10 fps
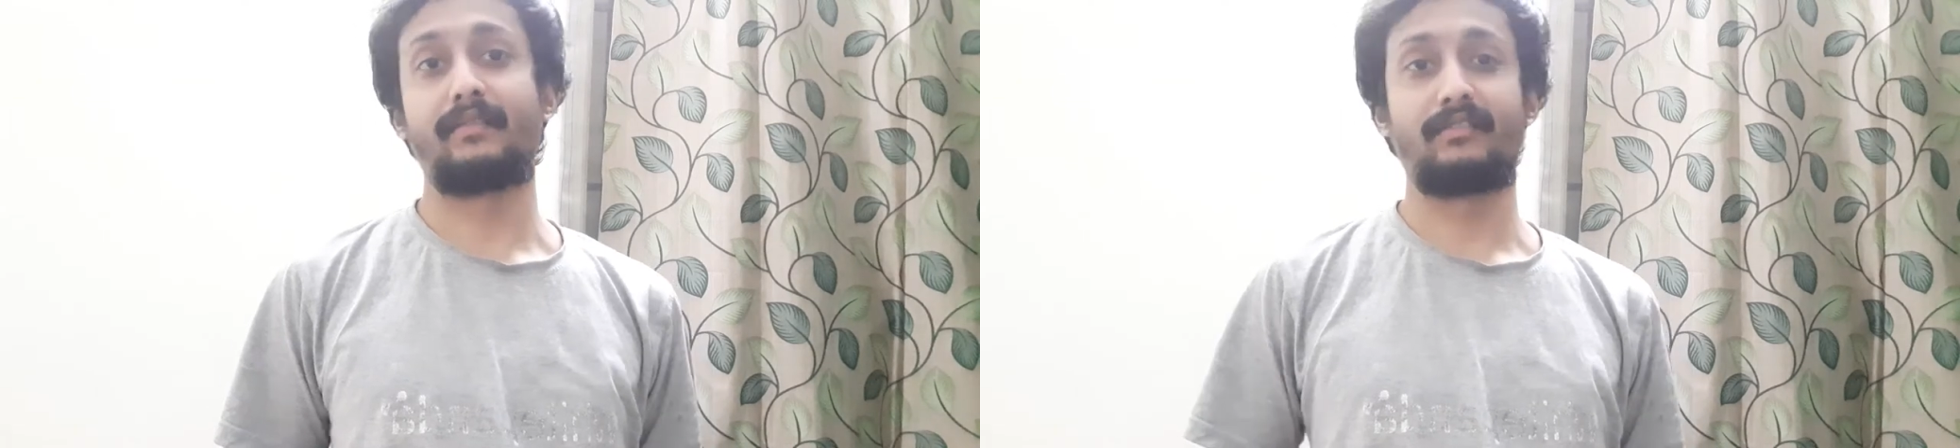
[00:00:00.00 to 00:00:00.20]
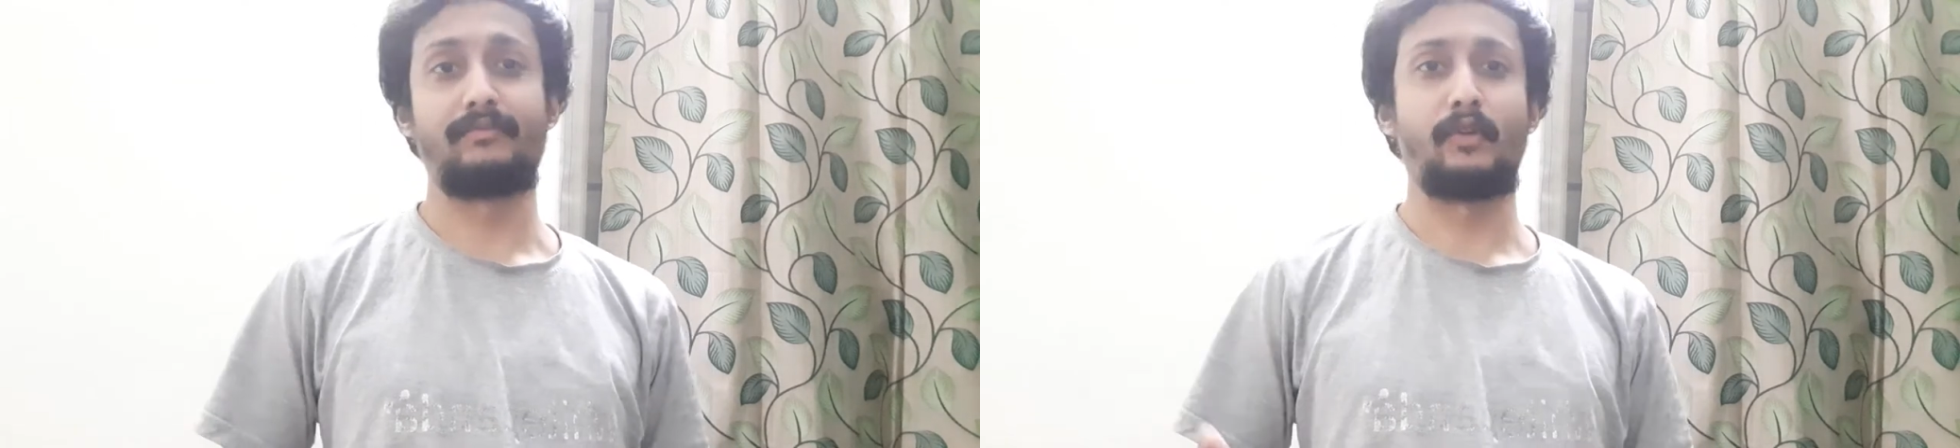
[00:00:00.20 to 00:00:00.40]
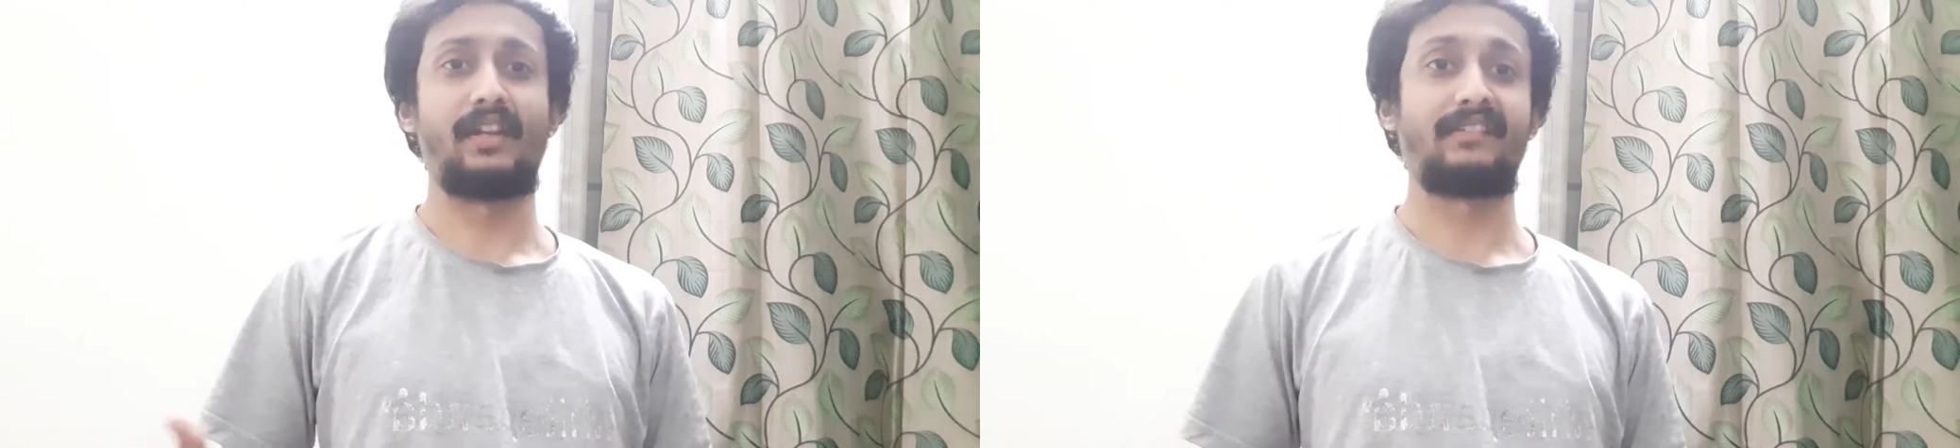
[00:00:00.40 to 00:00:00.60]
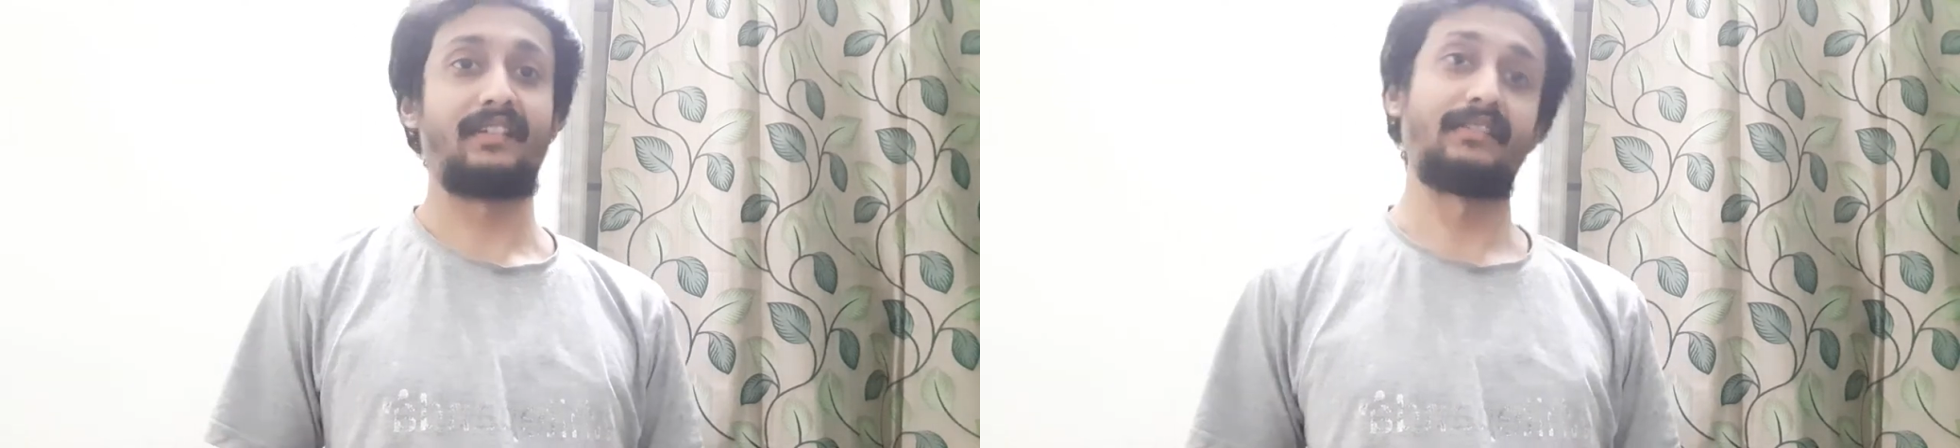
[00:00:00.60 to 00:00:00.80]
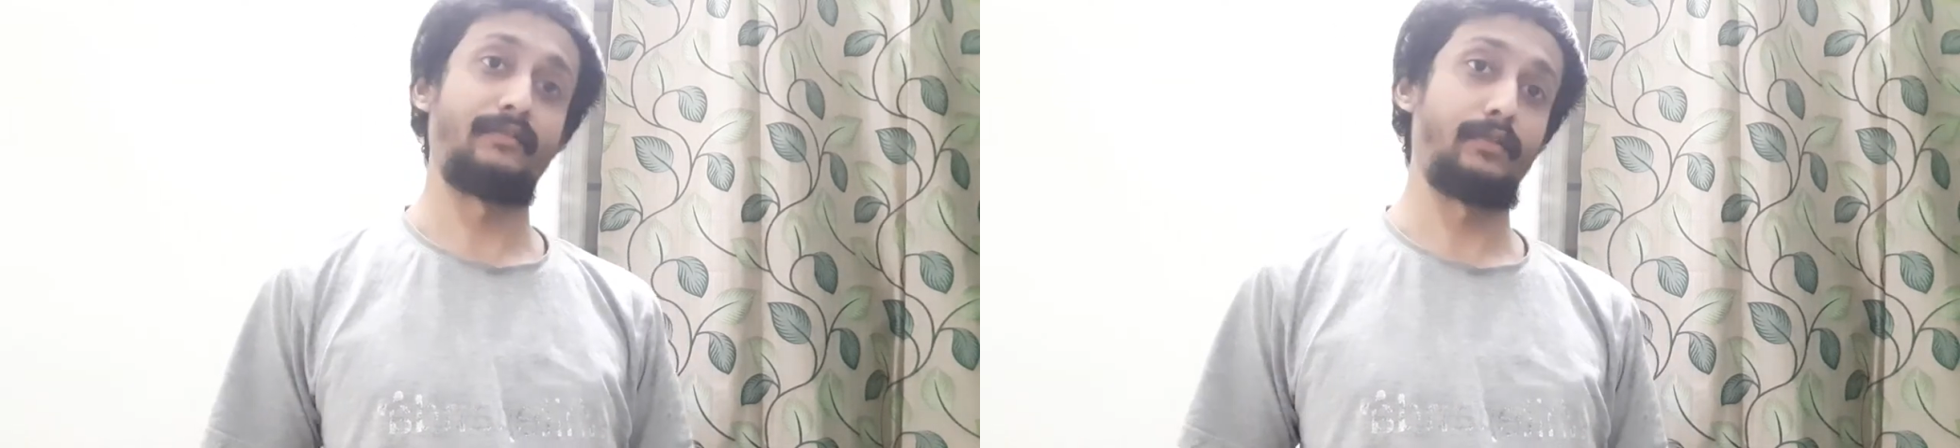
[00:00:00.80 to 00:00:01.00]
So for
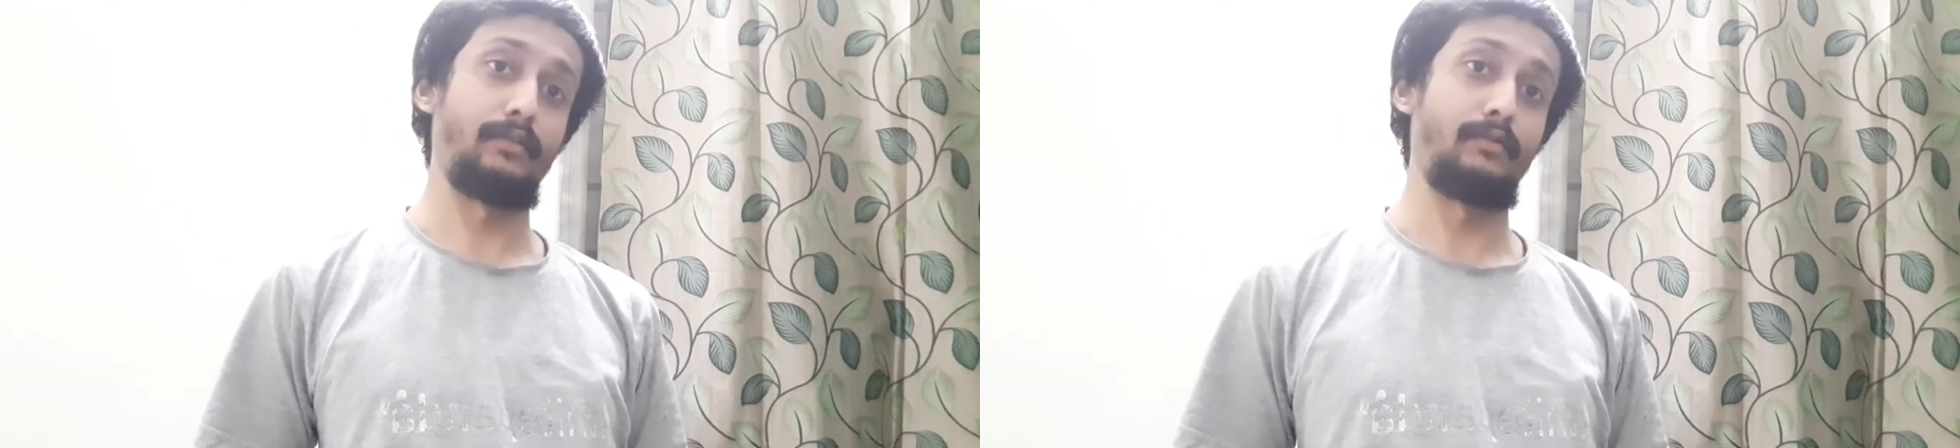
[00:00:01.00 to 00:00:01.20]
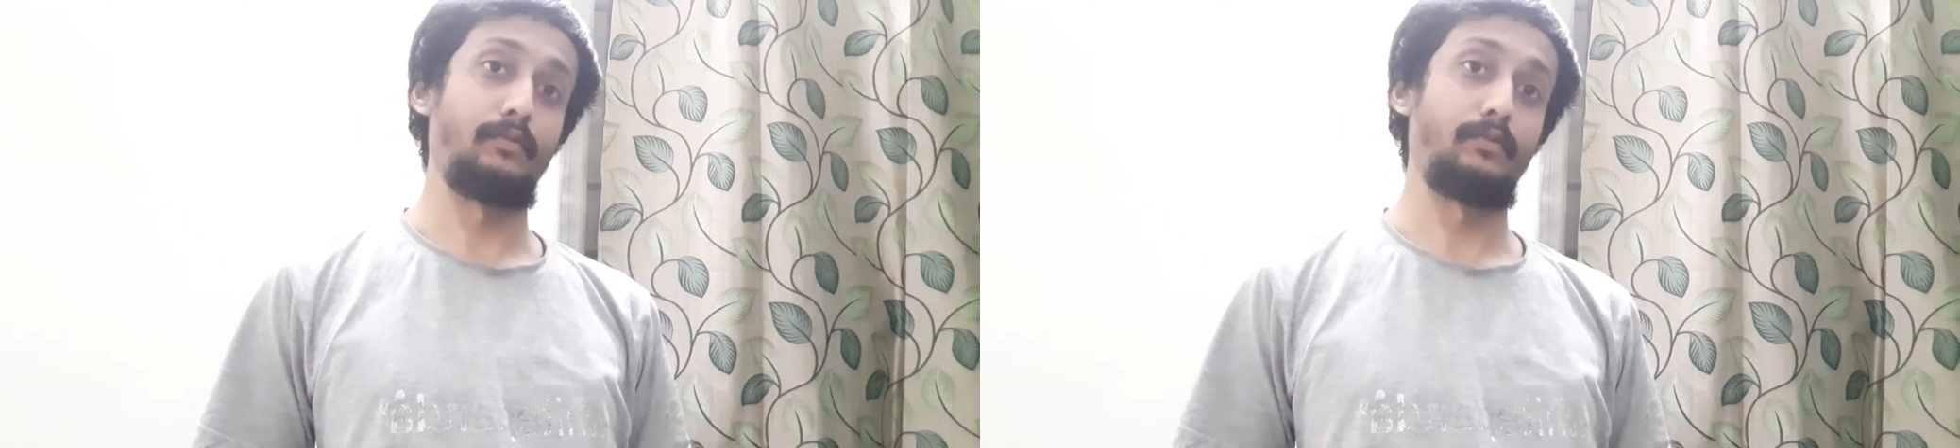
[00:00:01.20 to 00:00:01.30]
instance, if your